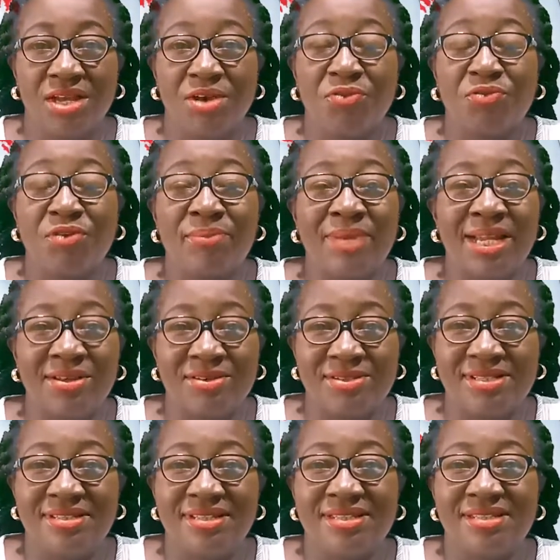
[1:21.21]
From
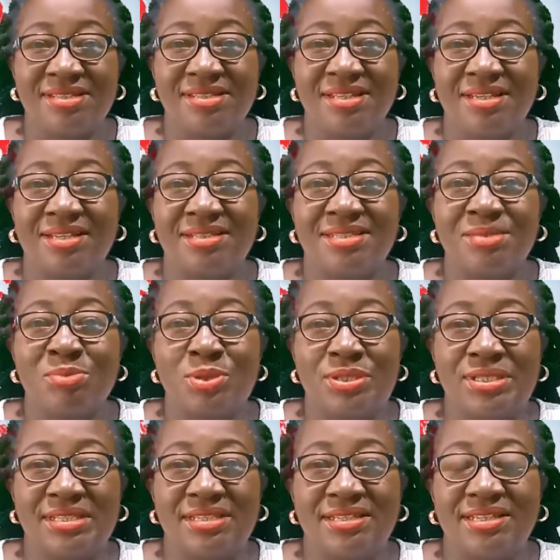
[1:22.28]
Lagos, this is Tina
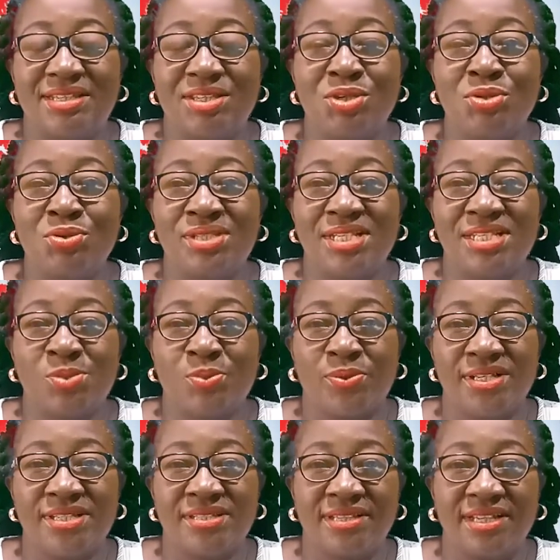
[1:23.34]
Timothy, News
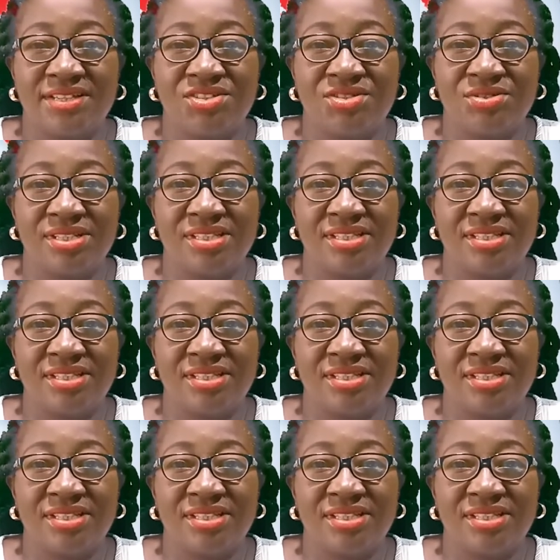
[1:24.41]
Express Nigeria